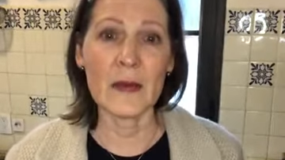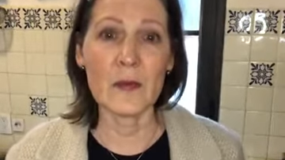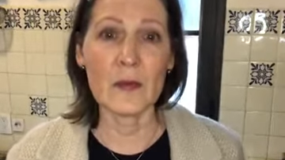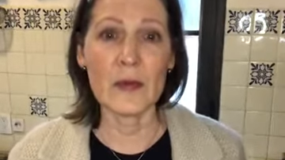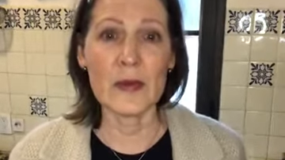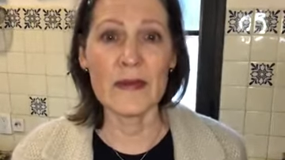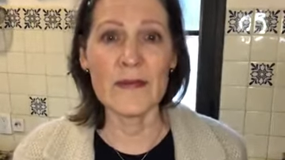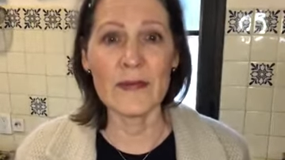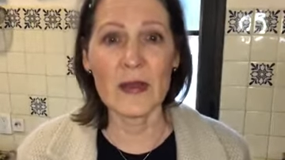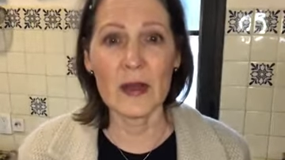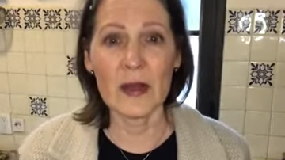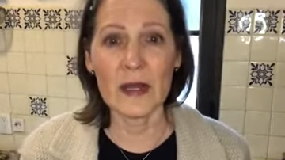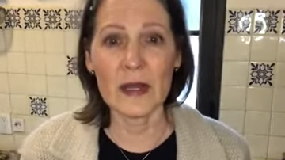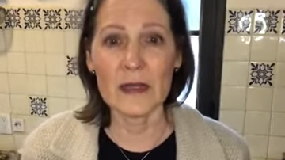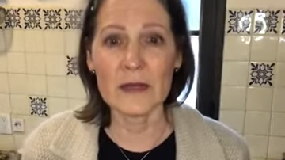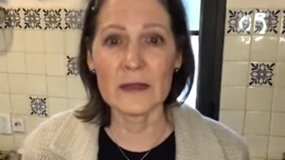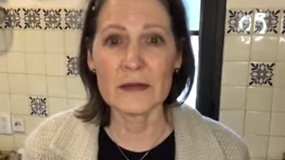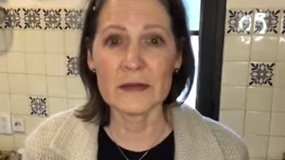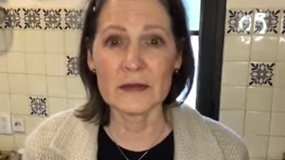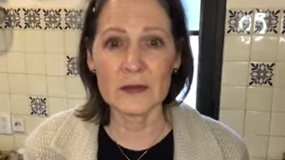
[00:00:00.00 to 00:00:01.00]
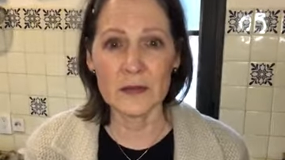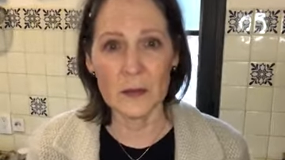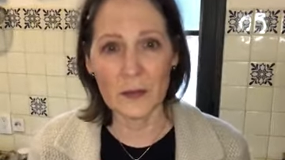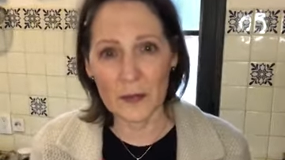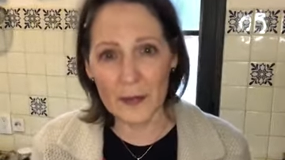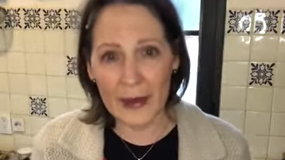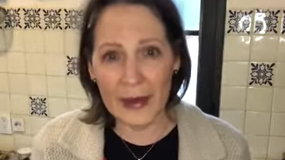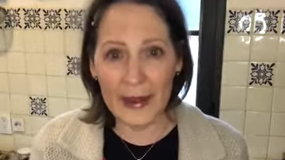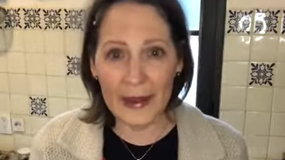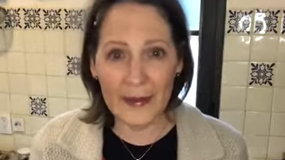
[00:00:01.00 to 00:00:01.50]
we've got sort of
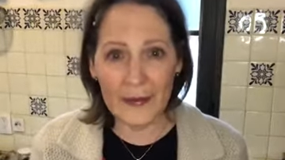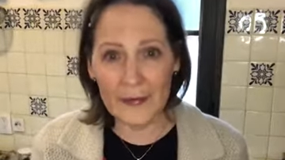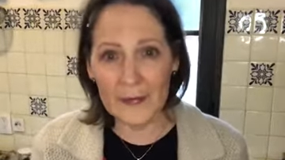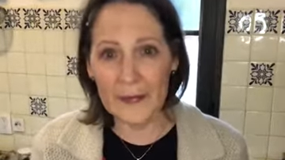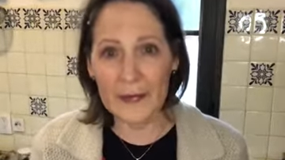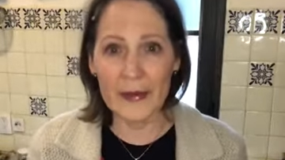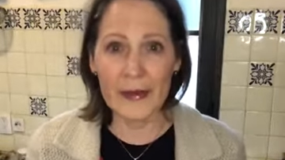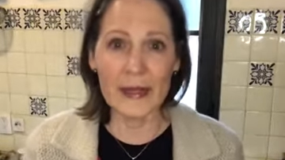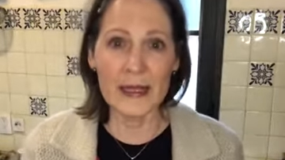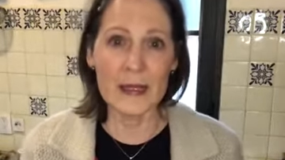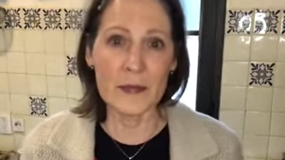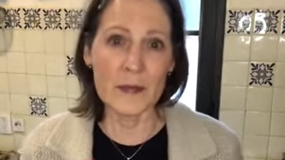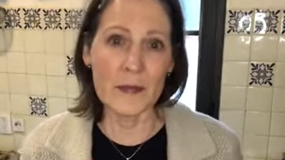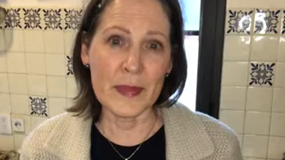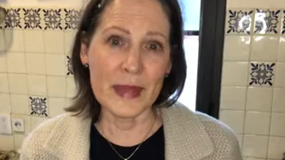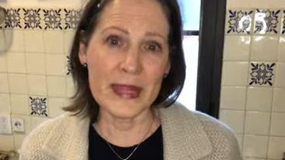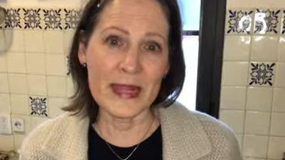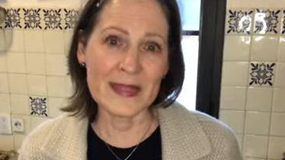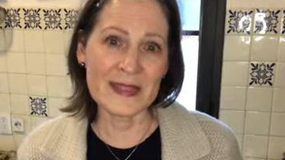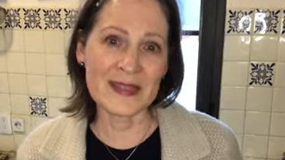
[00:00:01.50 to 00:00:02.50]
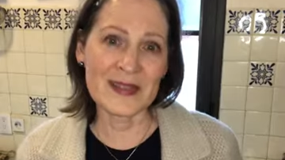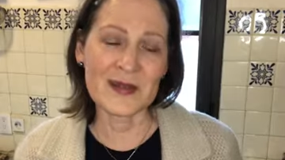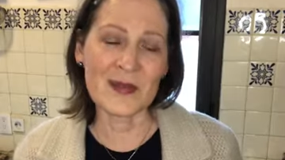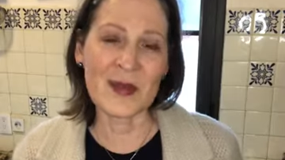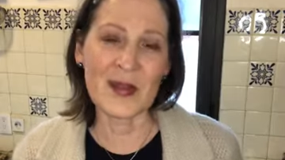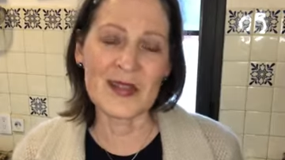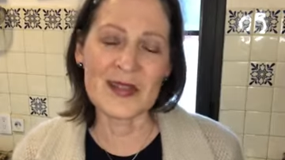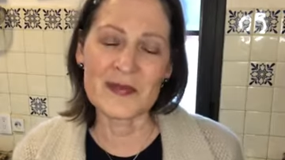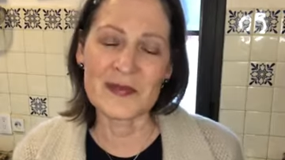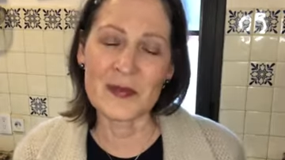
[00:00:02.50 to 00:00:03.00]
brown beans. There are
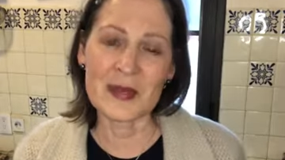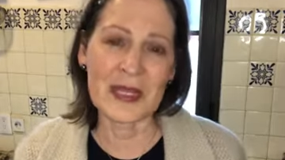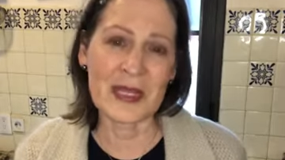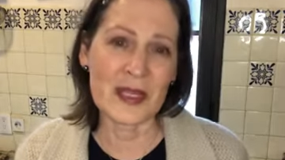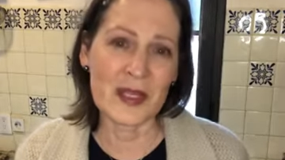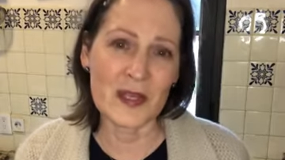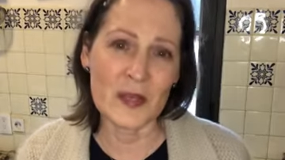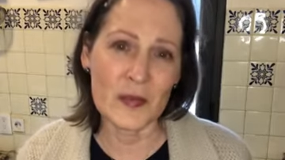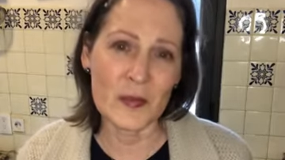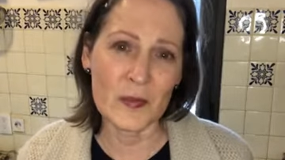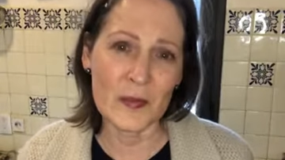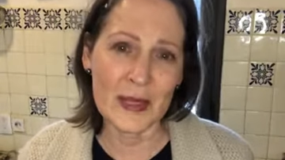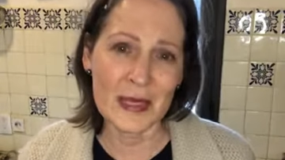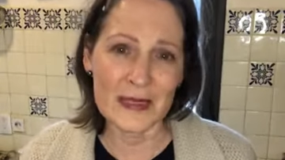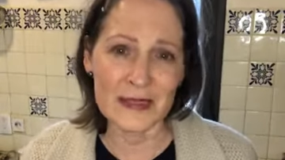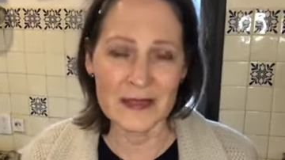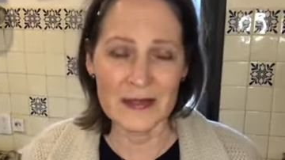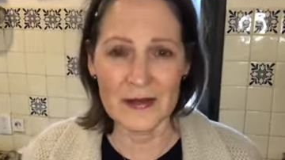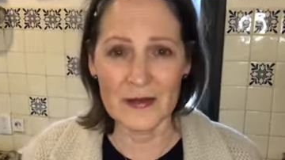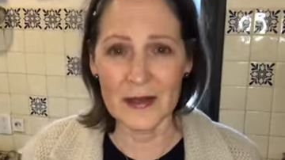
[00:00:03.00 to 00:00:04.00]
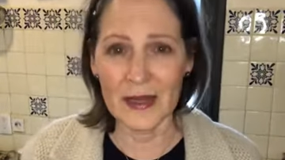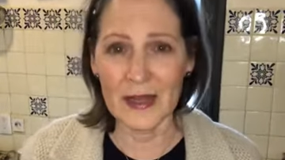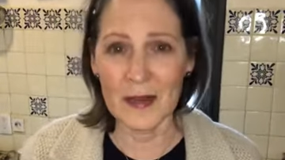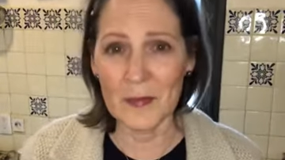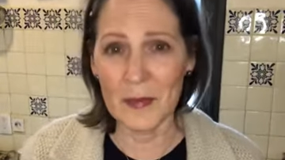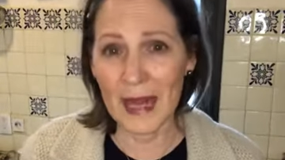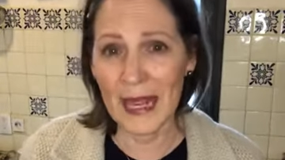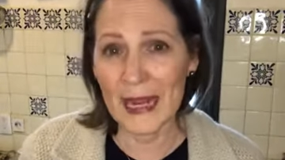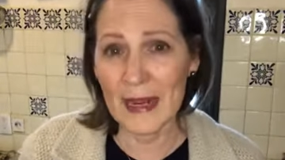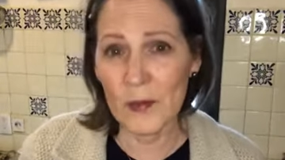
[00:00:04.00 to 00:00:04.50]
lots of really cute beans that are like
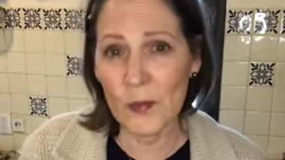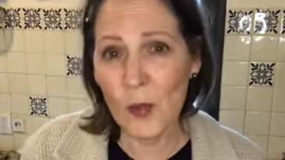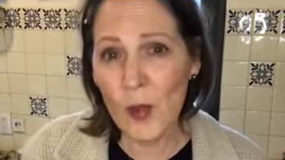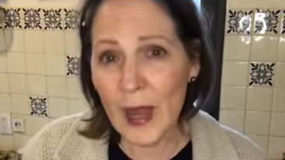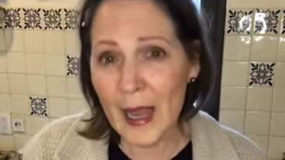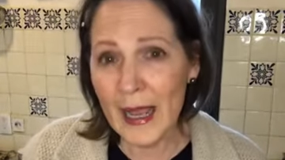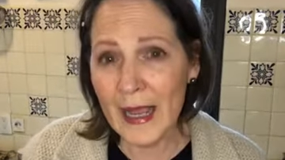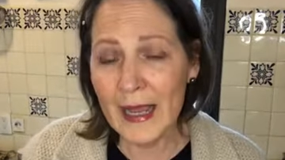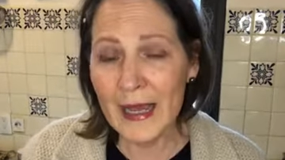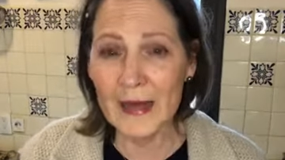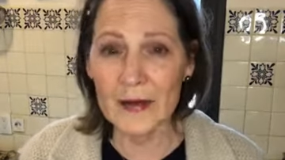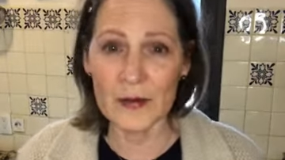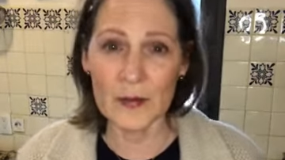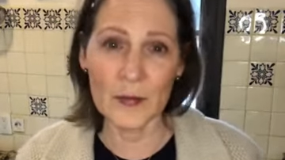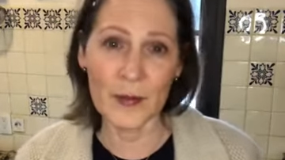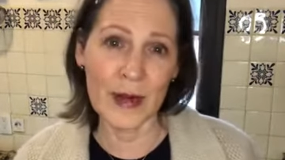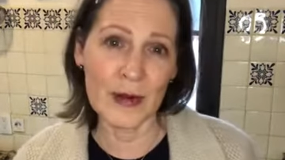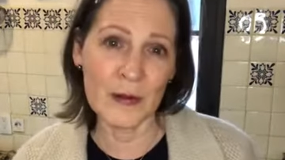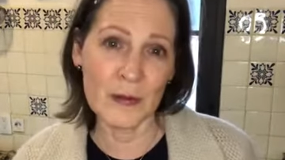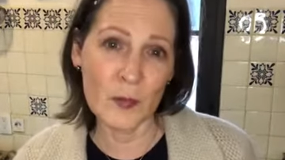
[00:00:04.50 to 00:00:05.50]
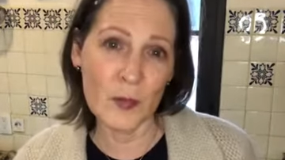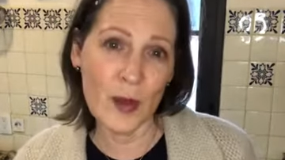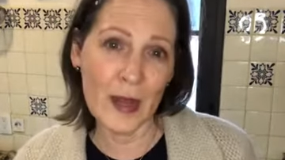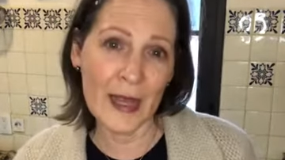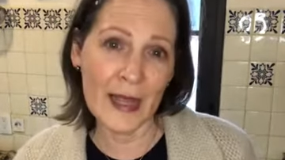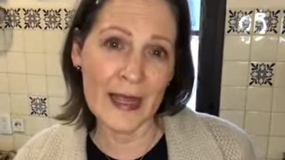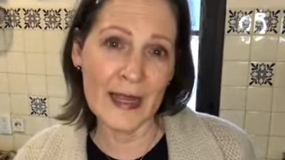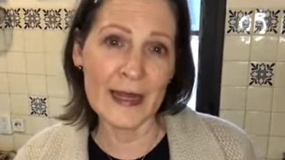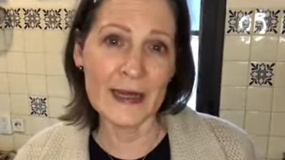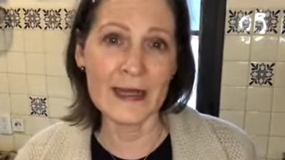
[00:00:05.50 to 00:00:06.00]
black and white or brown and
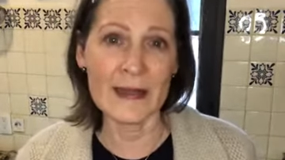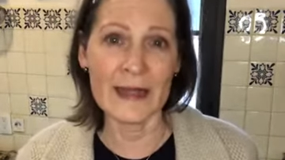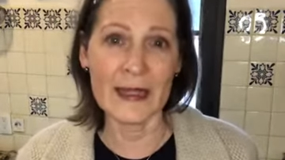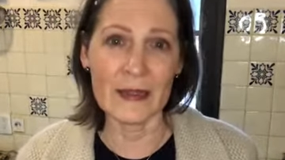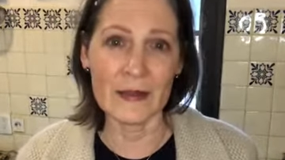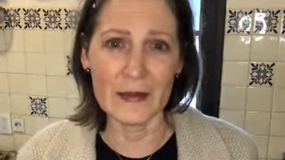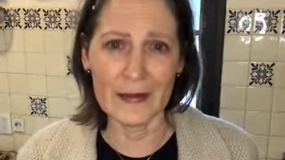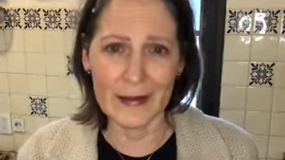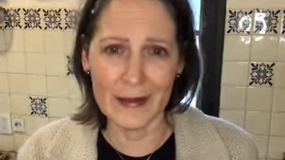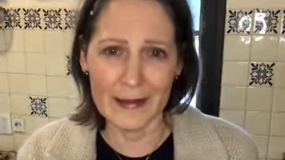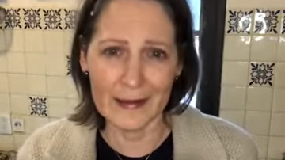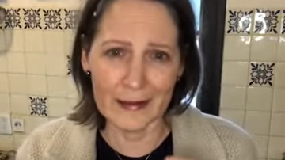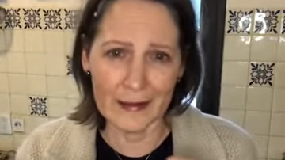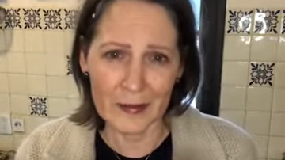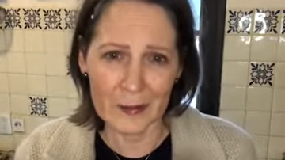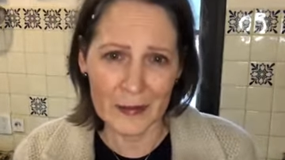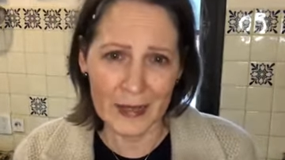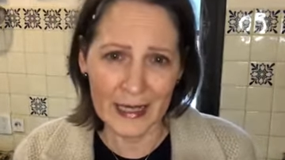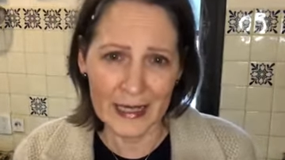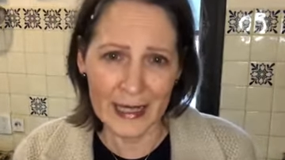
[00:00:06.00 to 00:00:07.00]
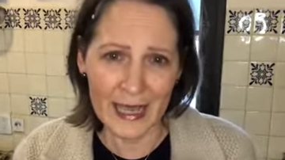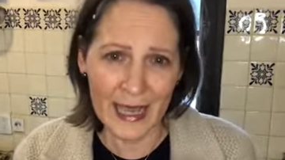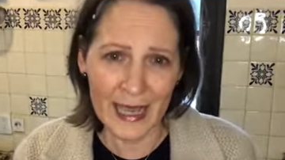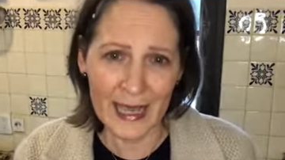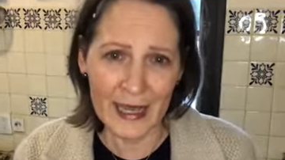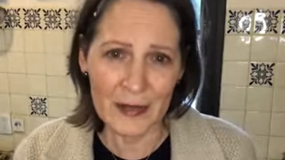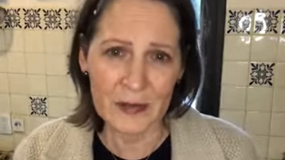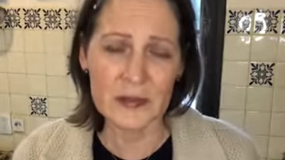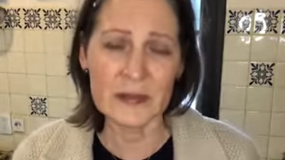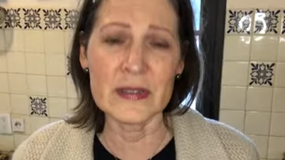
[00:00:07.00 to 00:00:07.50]
white, and they look like little mini
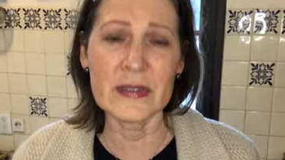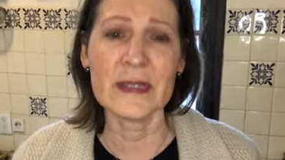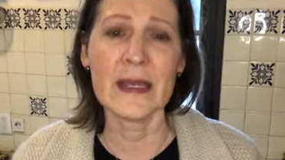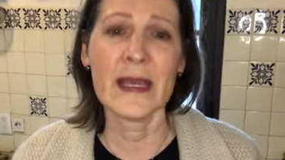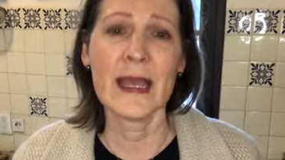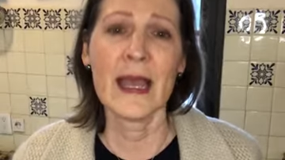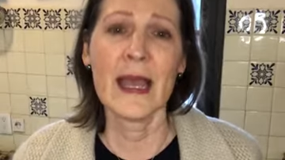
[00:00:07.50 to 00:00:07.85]
cows.